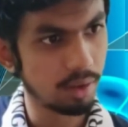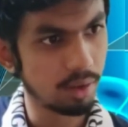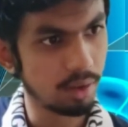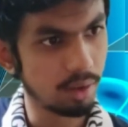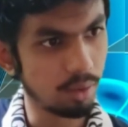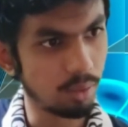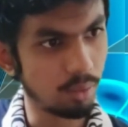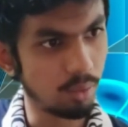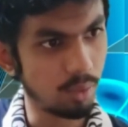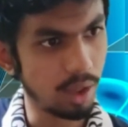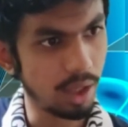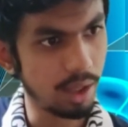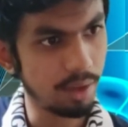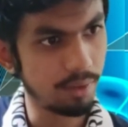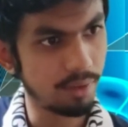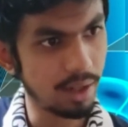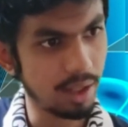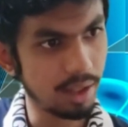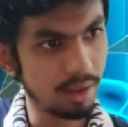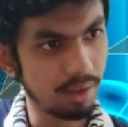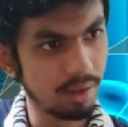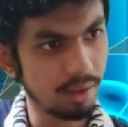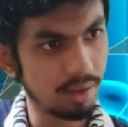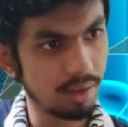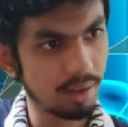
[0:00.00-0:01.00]
the
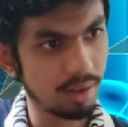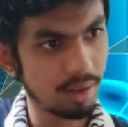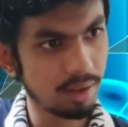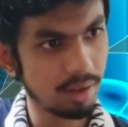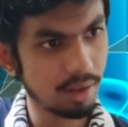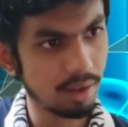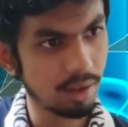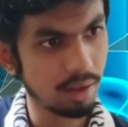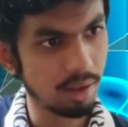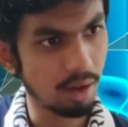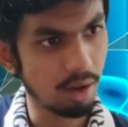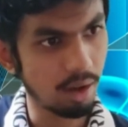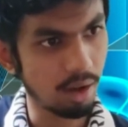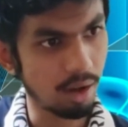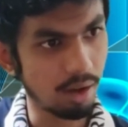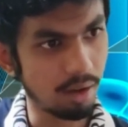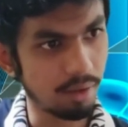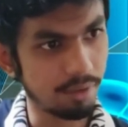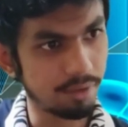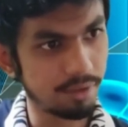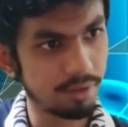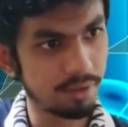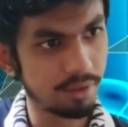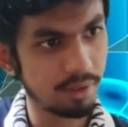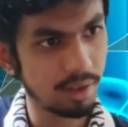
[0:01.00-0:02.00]
wavelength
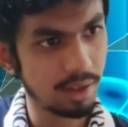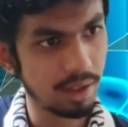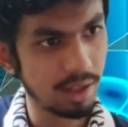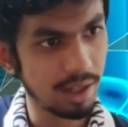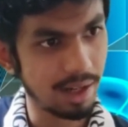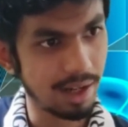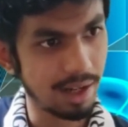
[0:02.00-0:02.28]
of